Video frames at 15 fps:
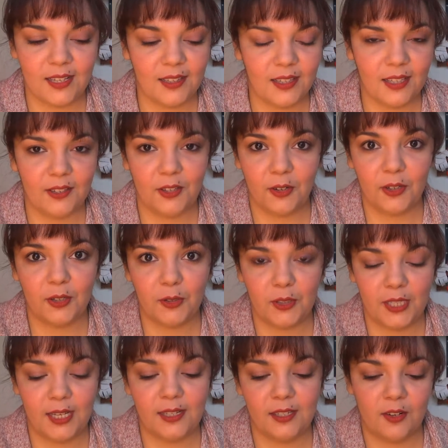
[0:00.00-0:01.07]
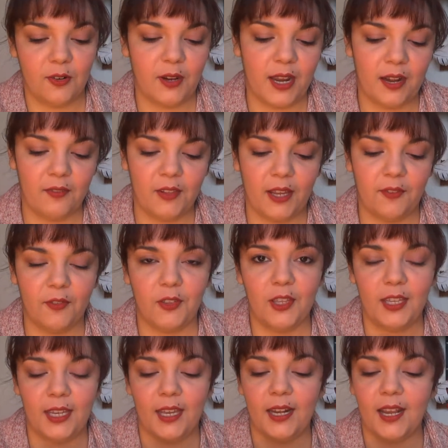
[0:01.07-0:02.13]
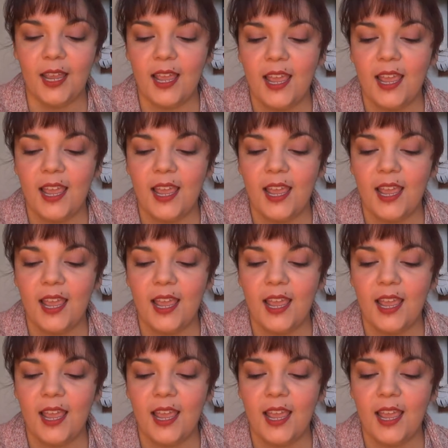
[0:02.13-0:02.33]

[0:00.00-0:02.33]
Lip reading: their little tins, kind of like for the kit.